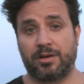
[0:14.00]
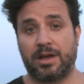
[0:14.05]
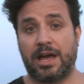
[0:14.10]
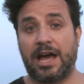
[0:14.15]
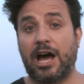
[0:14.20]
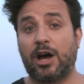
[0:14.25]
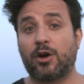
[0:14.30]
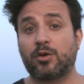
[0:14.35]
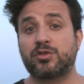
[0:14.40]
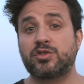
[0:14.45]

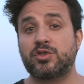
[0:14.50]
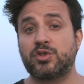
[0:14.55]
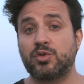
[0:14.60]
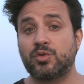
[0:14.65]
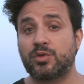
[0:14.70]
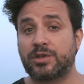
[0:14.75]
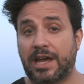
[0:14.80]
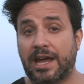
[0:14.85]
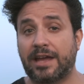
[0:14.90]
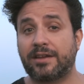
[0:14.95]
How to
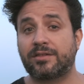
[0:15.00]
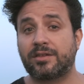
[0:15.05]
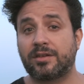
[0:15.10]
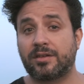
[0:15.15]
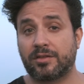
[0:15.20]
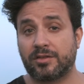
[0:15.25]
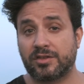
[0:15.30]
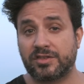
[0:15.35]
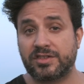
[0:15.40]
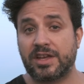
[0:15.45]
get
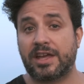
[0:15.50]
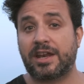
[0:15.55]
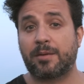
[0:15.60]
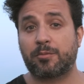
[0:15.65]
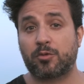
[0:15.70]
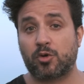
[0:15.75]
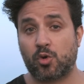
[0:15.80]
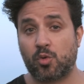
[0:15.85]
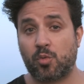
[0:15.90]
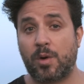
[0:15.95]
the setup
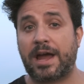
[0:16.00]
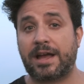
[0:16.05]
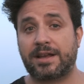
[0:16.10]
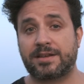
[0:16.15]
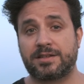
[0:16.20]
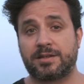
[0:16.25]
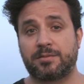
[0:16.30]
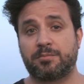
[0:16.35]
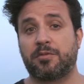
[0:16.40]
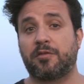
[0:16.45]

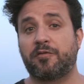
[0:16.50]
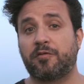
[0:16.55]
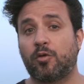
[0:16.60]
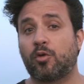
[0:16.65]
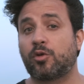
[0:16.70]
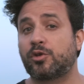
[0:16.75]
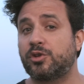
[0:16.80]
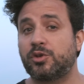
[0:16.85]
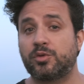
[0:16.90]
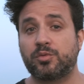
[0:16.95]
correct
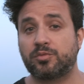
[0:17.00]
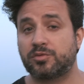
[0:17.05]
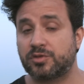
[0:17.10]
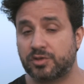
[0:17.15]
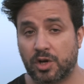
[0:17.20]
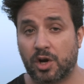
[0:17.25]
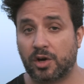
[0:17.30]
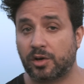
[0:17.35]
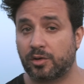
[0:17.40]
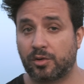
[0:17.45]
before you
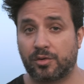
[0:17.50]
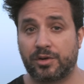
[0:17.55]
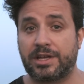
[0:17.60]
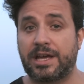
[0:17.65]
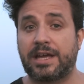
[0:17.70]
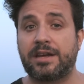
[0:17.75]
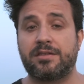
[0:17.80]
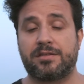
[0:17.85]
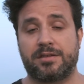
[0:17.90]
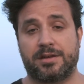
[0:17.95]
start learning
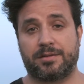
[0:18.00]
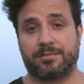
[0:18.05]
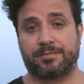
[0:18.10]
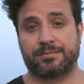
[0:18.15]
anything.